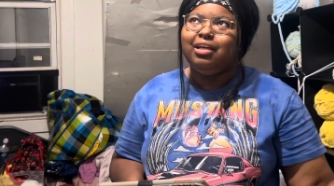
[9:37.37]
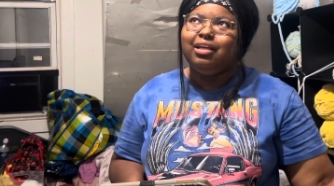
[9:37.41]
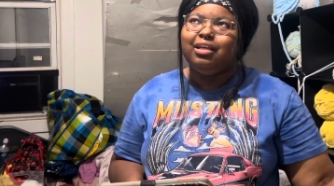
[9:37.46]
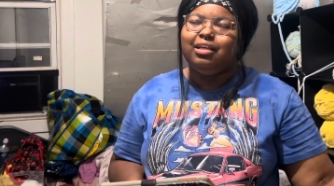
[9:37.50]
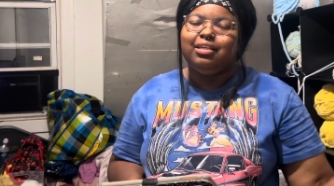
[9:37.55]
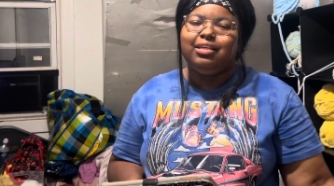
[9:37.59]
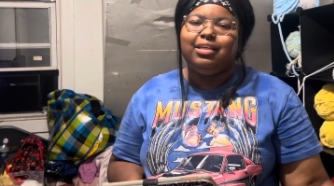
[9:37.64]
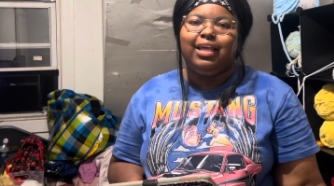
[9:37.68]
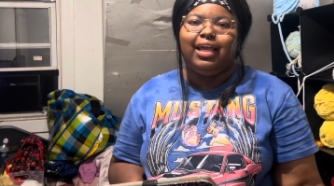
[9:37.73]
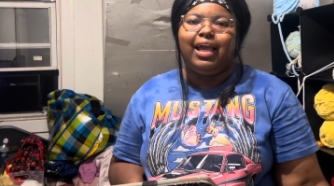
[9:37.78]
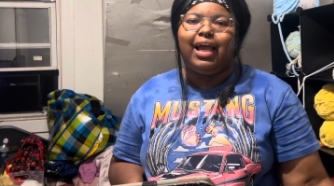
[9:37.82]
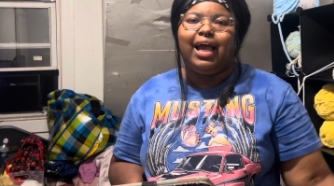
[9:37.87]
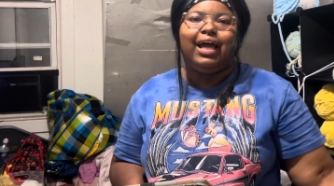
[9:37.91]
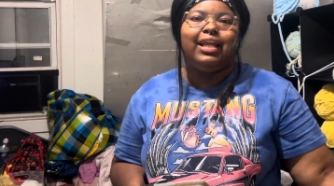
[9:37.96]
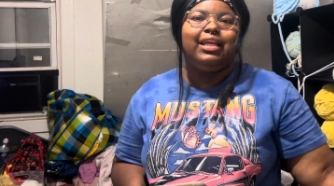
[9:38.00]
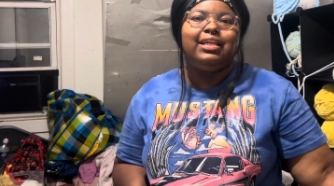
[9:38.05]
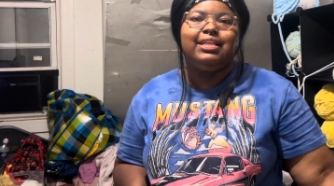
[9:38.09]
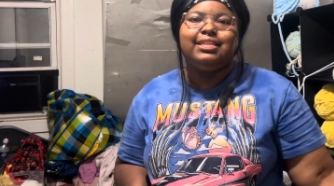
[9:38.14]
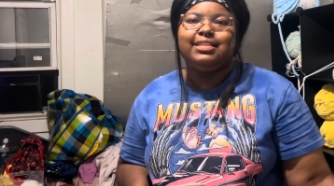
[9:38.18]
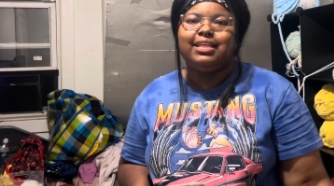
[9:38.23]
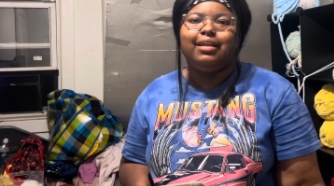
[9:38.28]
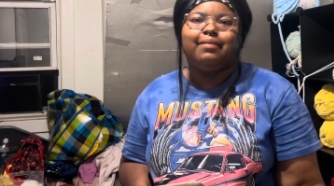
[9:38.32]
yeah, I
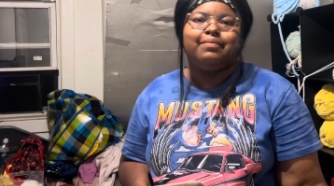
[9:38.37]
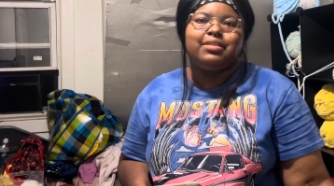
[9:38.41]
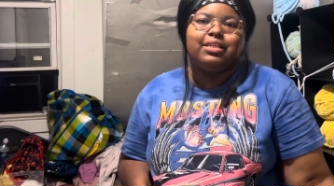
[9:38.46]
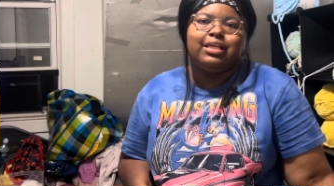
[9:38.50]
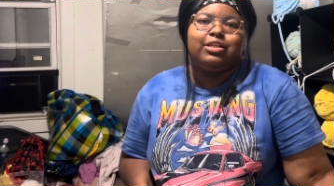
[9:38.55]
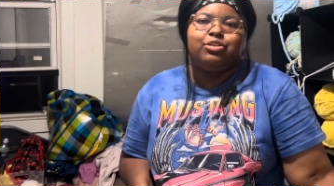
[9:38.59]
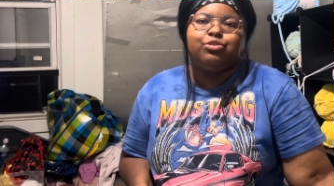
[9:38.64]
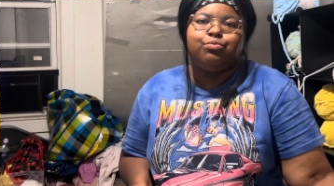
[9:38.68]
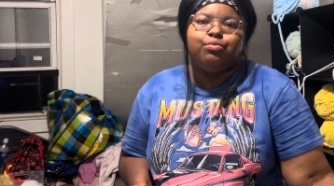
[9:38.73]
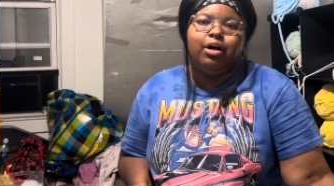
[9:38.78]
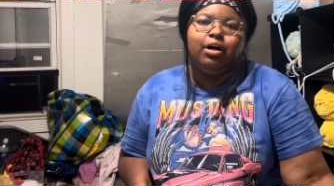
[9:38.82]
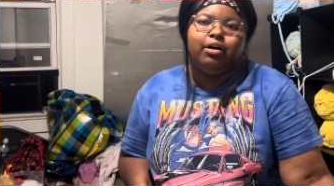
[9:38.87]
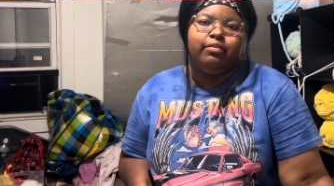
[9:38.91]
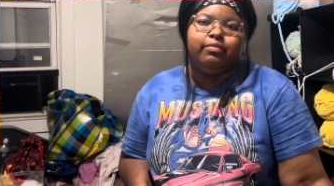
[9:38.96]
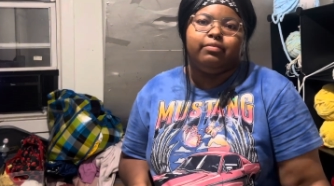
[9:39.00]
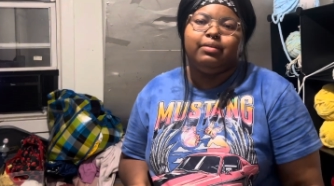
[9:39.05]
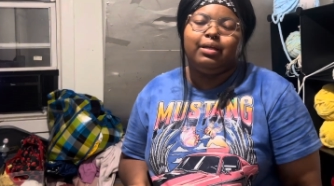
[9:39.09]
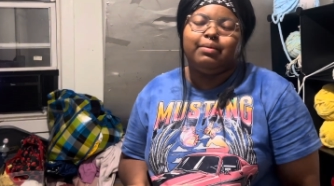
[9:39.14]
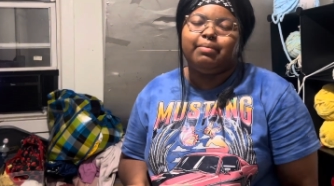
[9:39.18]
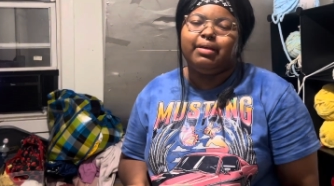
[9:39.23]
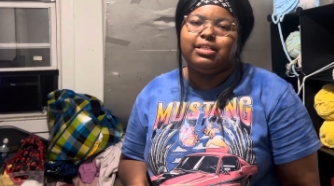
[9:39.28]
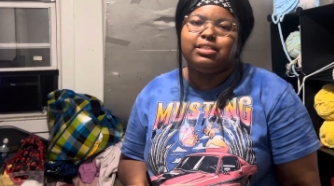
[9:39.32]
didn't set up till like 12,
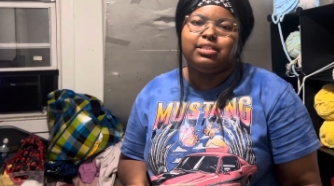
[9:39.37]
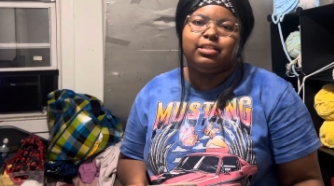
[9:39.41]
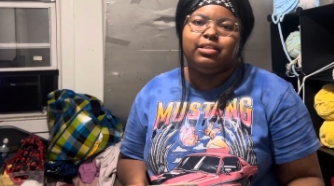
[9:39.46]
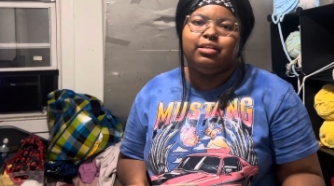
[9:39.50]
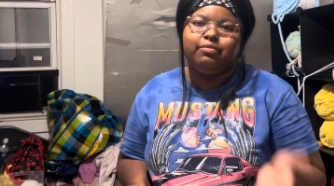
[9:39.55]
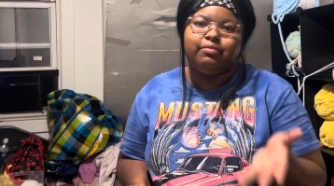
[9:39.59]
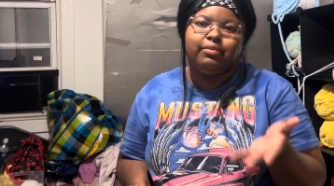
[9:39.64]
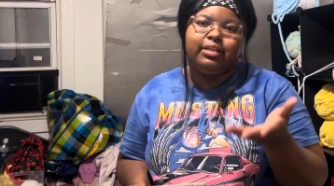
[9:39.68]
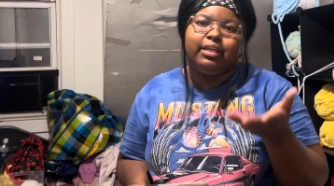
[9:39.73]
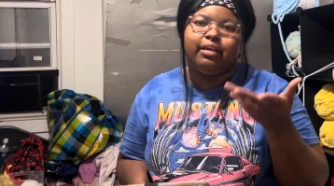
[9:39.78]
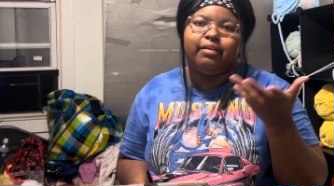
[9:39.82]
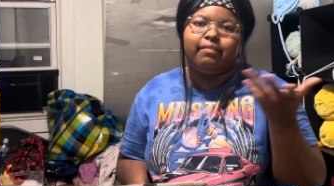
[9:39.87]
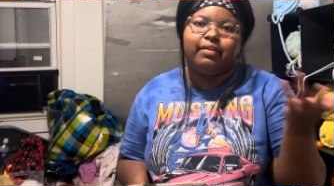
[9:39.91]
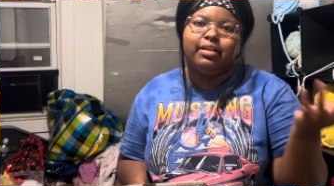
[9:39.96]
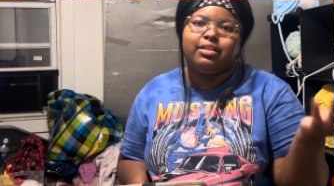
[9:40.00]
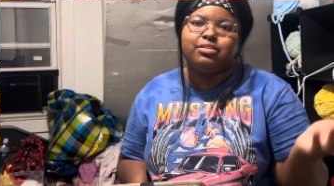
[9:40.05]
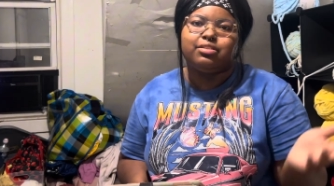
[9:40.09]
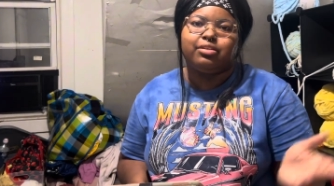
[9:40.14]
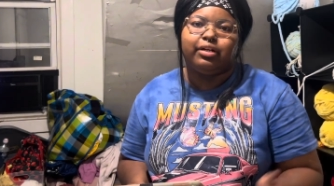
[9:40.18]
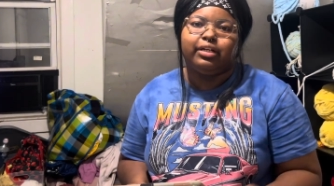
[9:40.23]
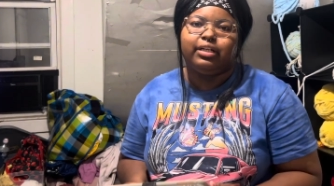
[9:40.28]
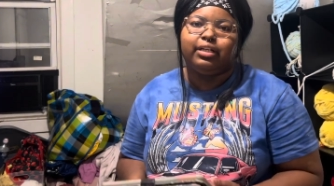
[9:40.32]
like basically when the event
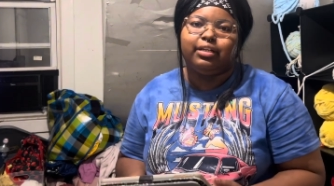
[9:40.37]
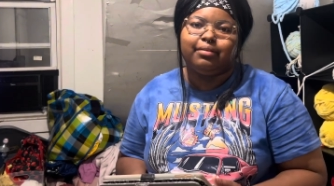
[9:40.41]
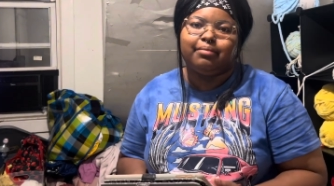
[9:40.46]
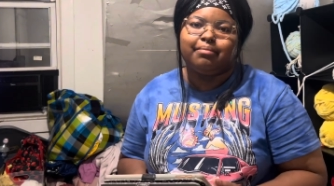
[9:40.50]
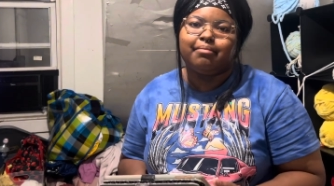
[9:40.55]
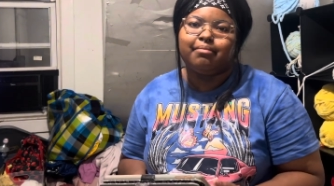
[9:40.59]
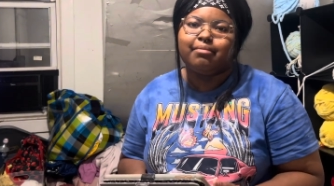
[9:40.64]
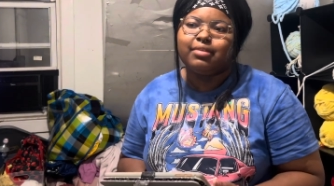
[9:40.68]
started.